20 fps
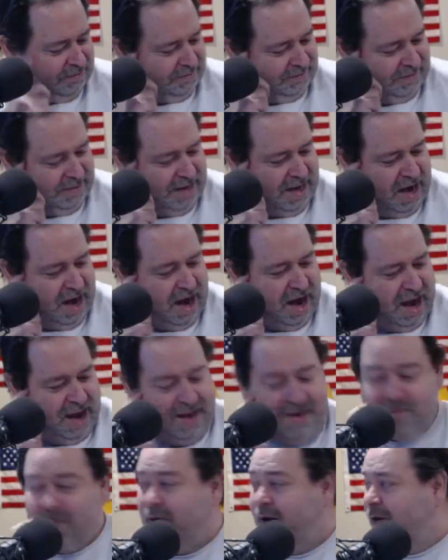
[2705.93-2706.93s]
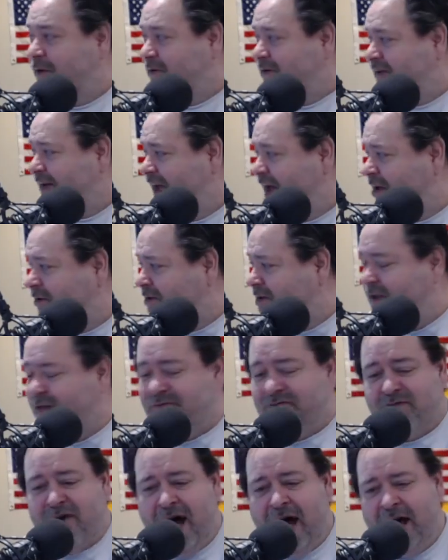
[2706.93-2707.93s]
All right, we are down to the
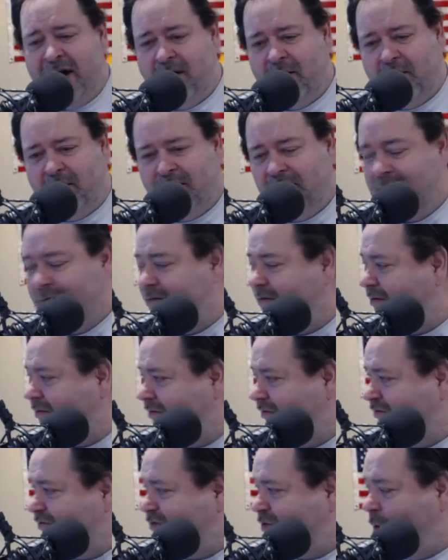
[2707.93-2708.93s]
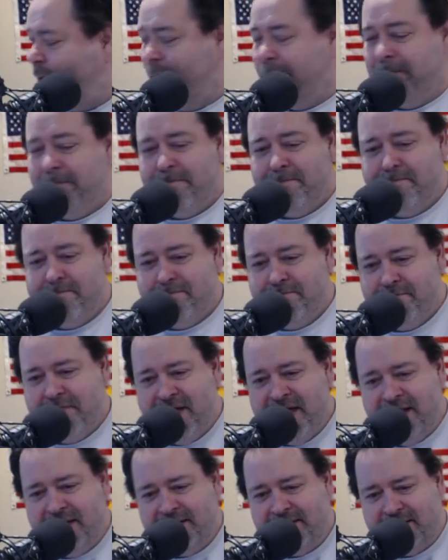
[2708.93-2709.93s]
final 4
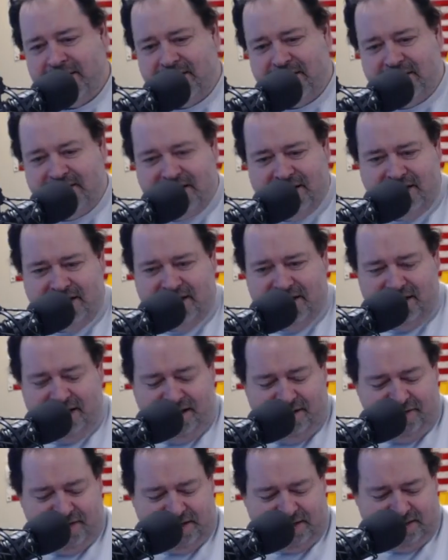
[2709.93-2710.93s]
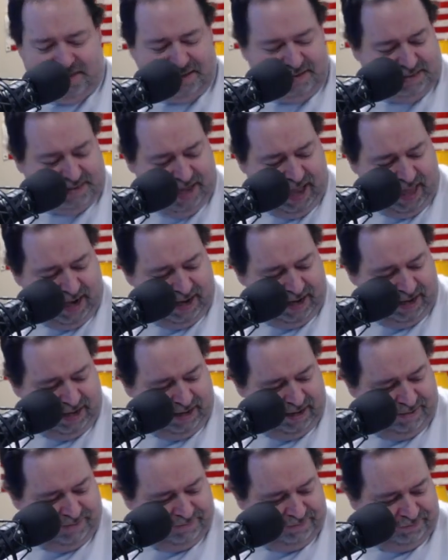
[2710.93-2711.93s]
minutes of this
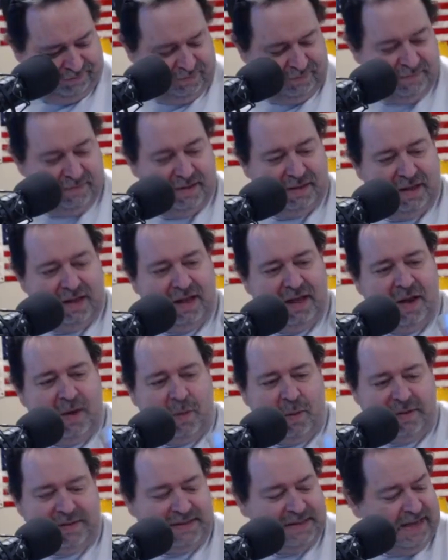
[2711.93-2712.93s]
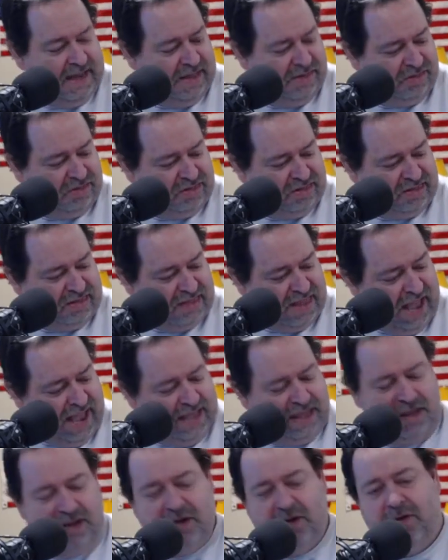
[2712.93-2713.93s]
insanity. Once again,
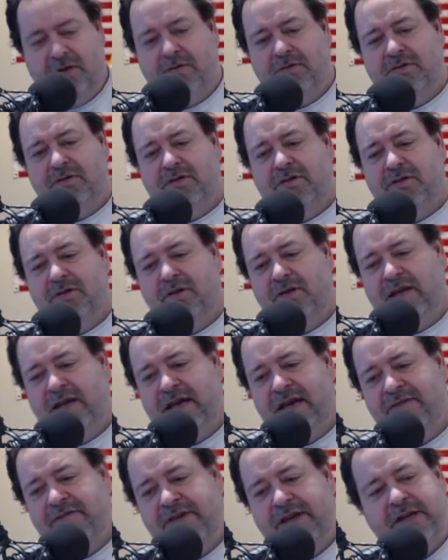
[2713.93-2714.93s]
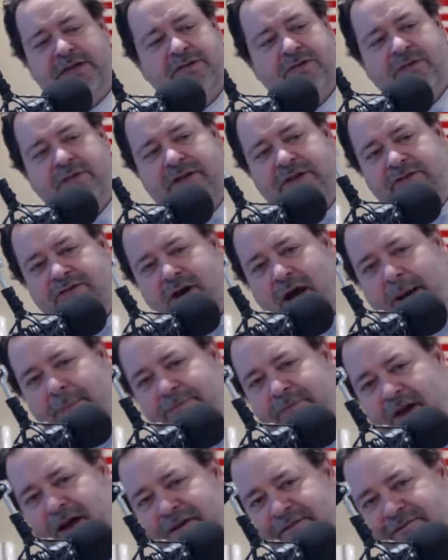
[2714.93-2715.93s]
thank you to the individual that dropped
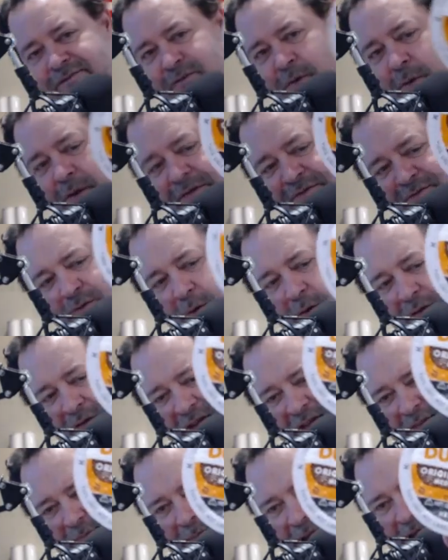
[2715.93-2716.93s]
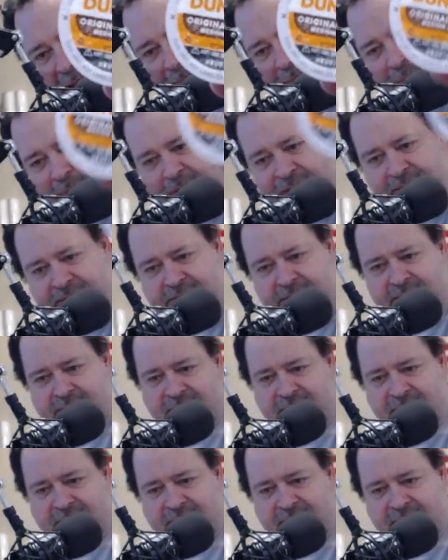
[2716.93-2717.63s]
off 44 of these bad boys.